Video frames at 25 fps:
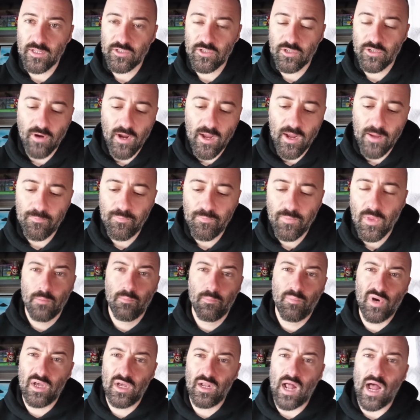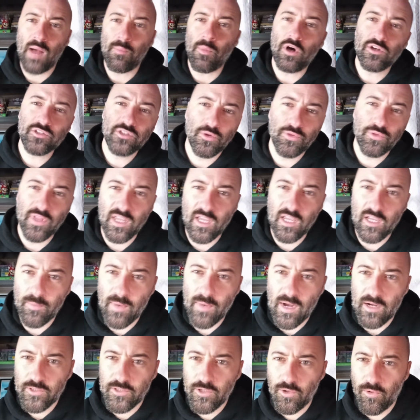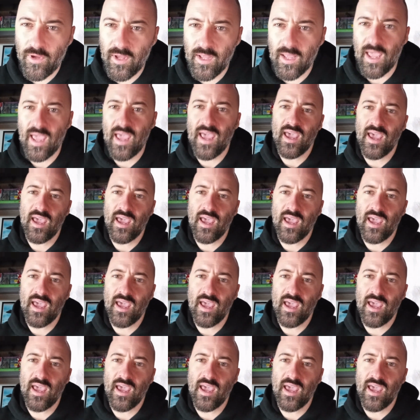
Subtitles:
Instagram. But I'm also thinking about doing